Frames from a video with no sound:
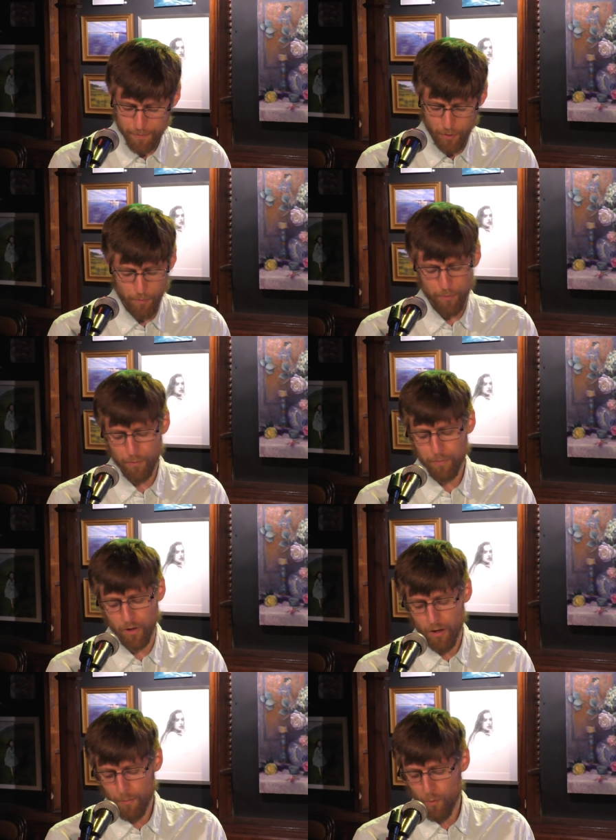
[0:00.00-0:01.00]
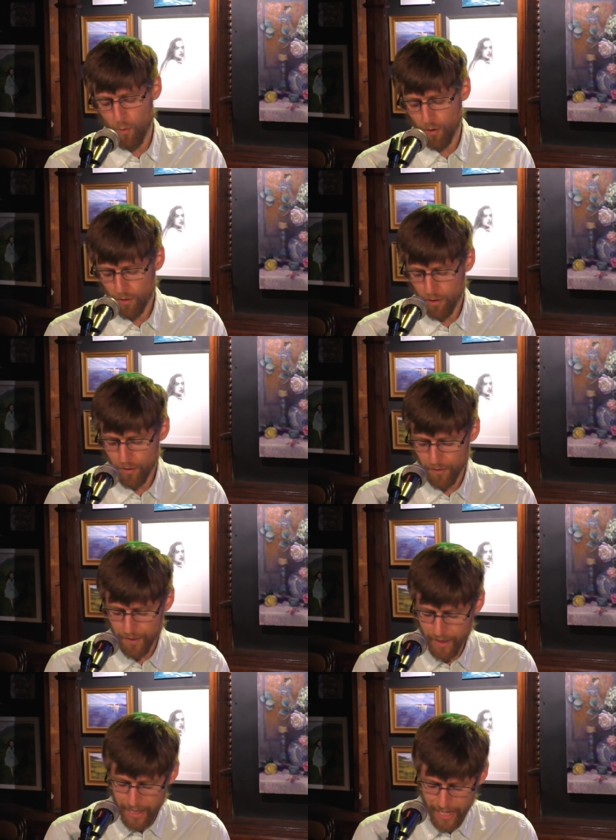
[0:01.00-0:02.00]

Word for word: purple plum world